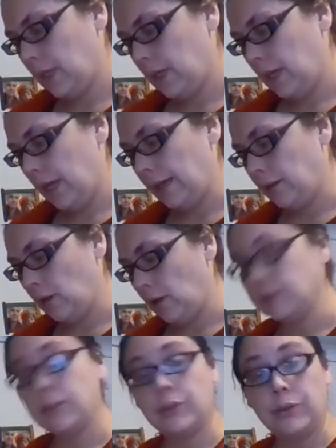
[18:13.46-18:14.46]
And
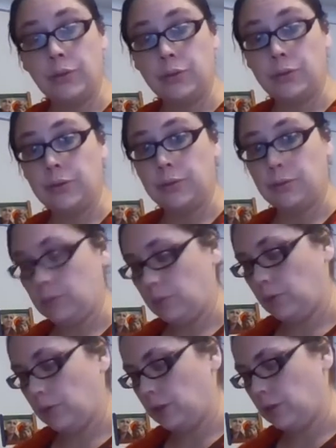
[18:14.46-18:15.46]
also in Hoodoo,
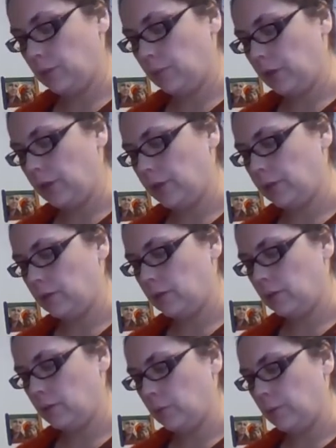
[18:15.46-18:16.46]
Christian prayers
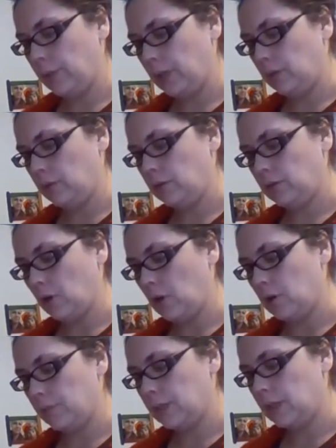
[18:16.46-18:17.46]
would be used.
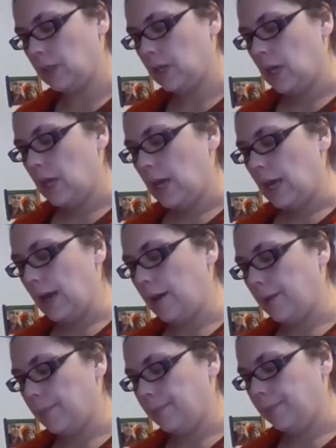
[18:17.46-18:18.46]
Psalms.
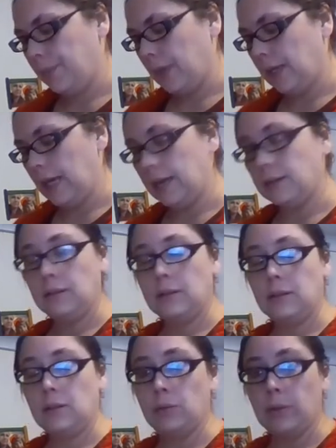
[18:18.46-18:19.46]
Again,
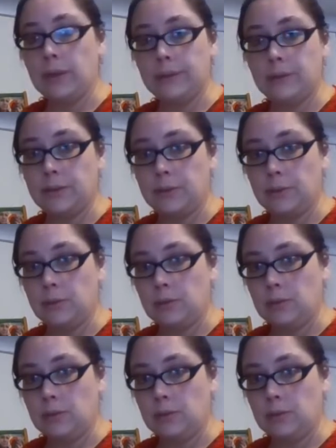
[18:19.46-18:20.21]
you want to